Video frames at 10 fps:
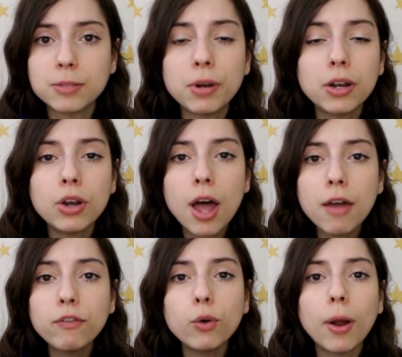but
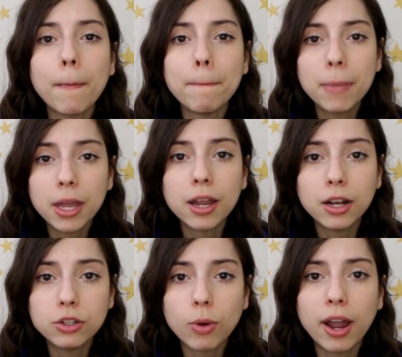not for a
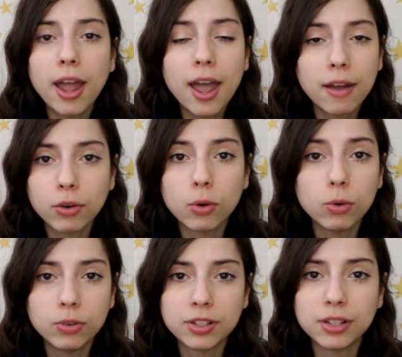minute do I ever
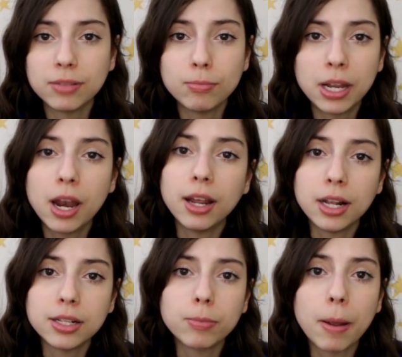hold resentment
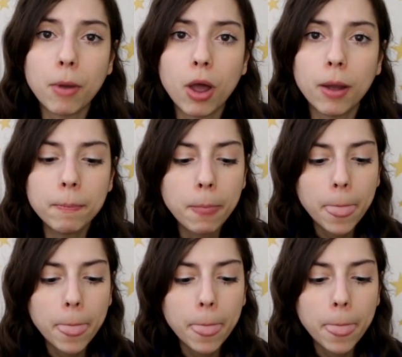against my mom.